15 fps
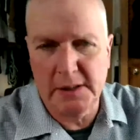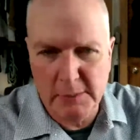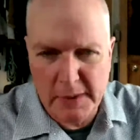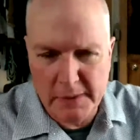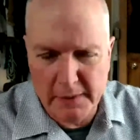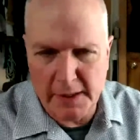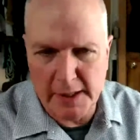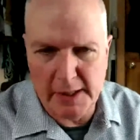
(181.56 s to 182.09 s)

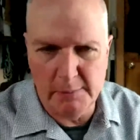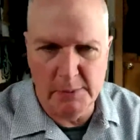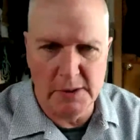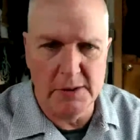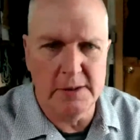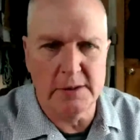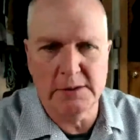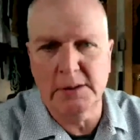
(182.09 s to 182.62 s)
around the
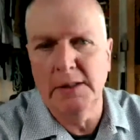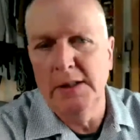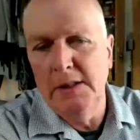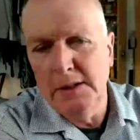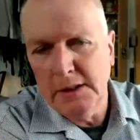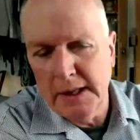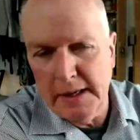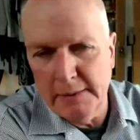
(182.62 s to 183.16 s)
table. There's
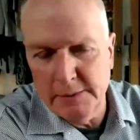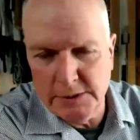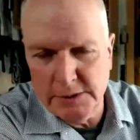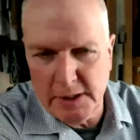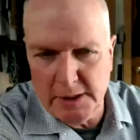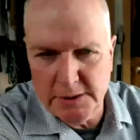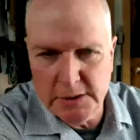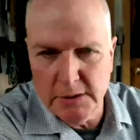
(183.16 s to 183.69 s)

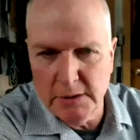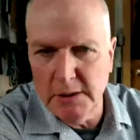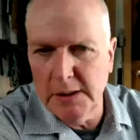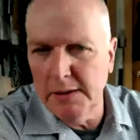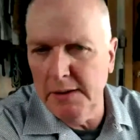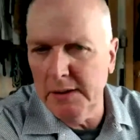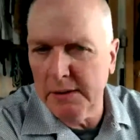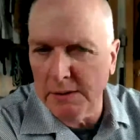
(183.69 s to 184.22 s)
conversations going
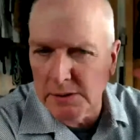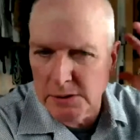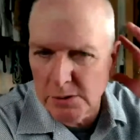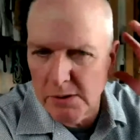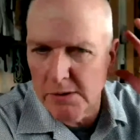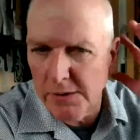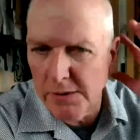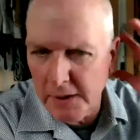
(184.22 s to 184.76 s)
on that you can
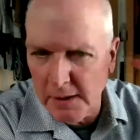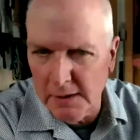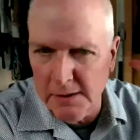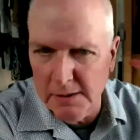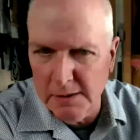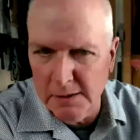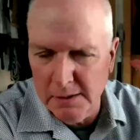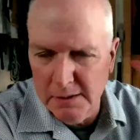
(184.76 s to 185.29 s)
sort of
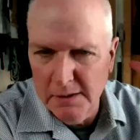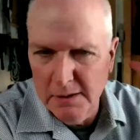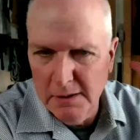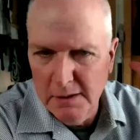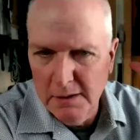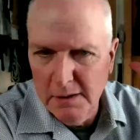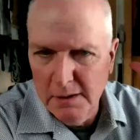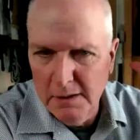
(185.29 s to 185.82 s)
hear.
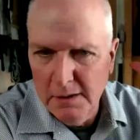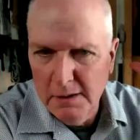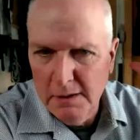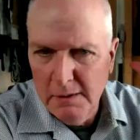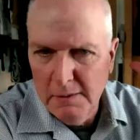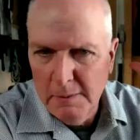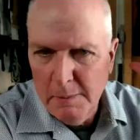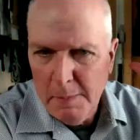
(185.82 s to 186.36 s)

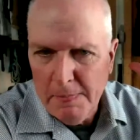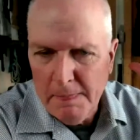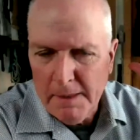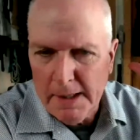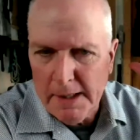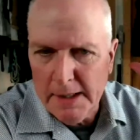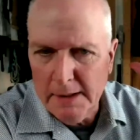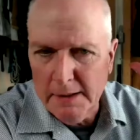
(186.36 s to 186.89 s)

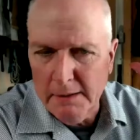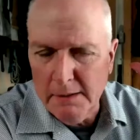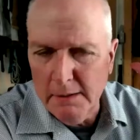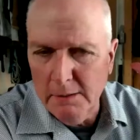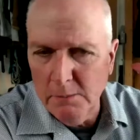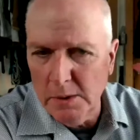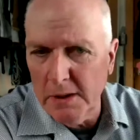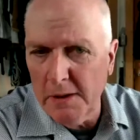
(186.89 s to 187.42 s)
And
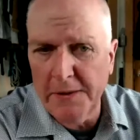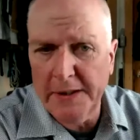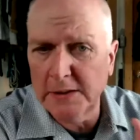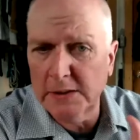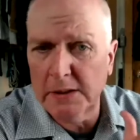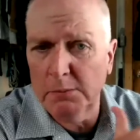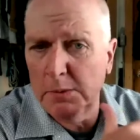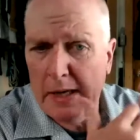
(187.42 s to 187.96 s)
one of the things
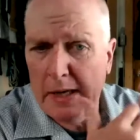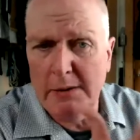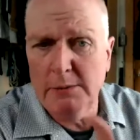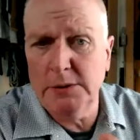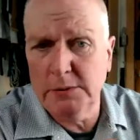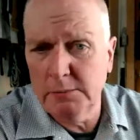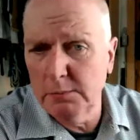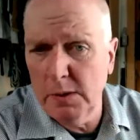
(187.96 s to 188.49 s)
that when I
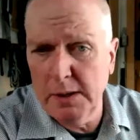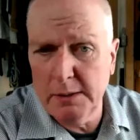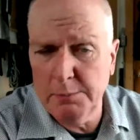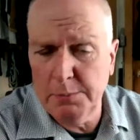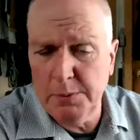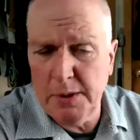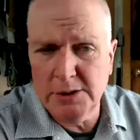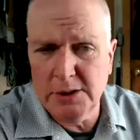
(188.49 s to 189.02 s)
was running
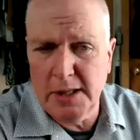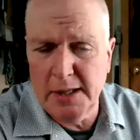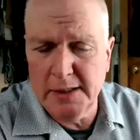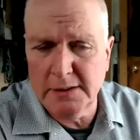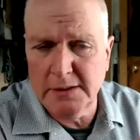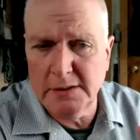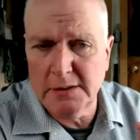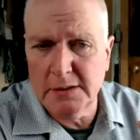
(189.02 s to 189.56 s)

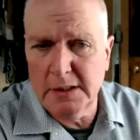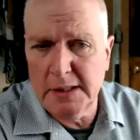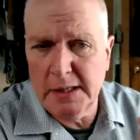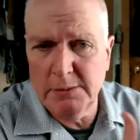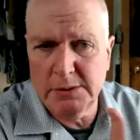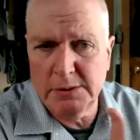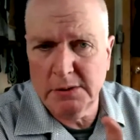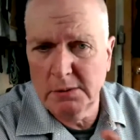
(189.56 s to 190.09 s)
projects that I
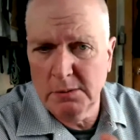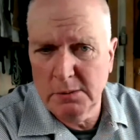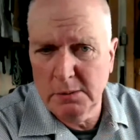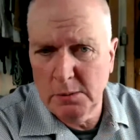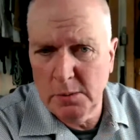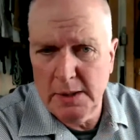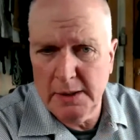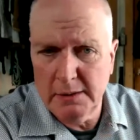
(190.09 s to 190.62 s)
was
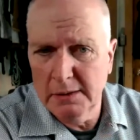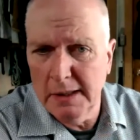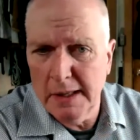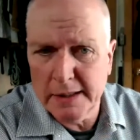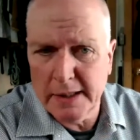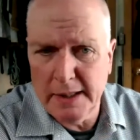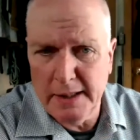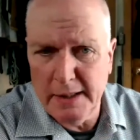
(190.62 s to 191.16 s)
quite
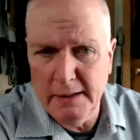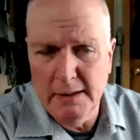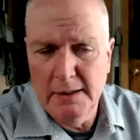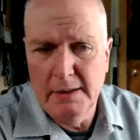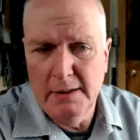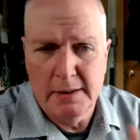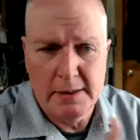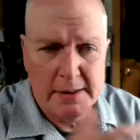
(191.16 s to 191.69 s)
lucky,
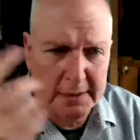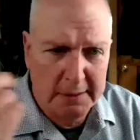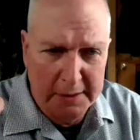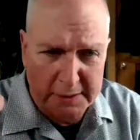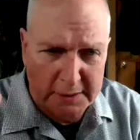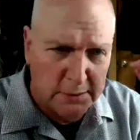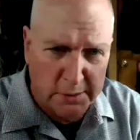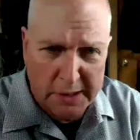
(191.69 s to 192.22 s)
I can
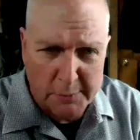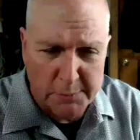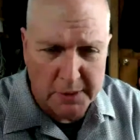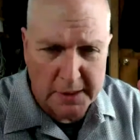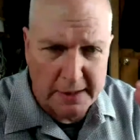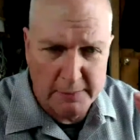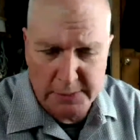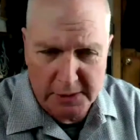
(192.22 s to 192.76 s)
listen to a couple
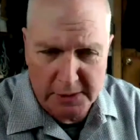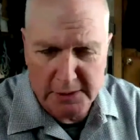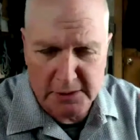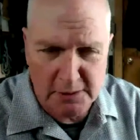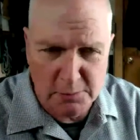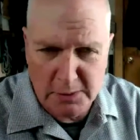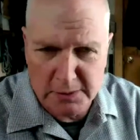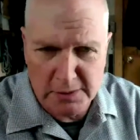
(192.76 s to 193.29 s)

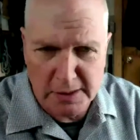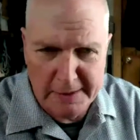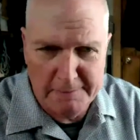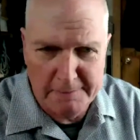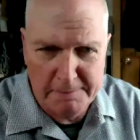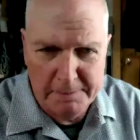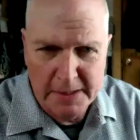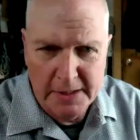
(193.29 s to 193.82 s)
conversations at one
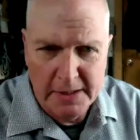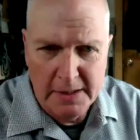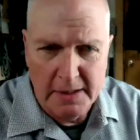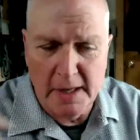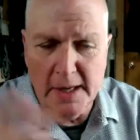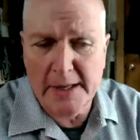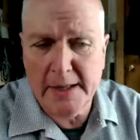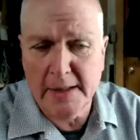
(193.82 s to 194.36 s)
time,
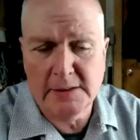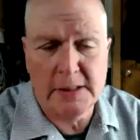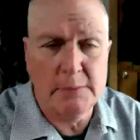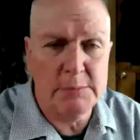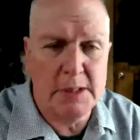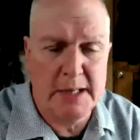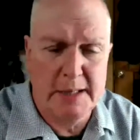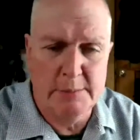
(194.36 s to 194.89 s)
and I could
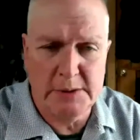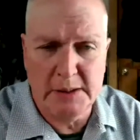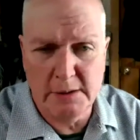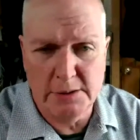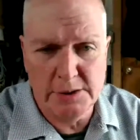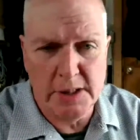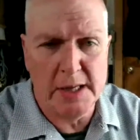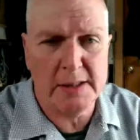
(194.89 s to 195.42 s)
sometimes
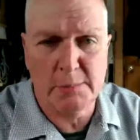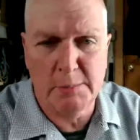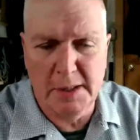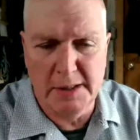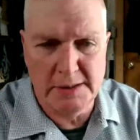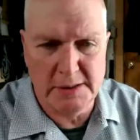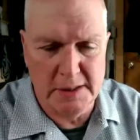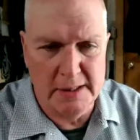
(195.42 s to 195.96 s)
interject
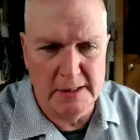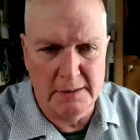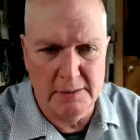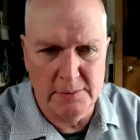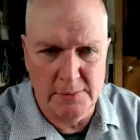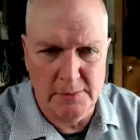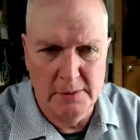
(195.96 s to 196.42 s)
myself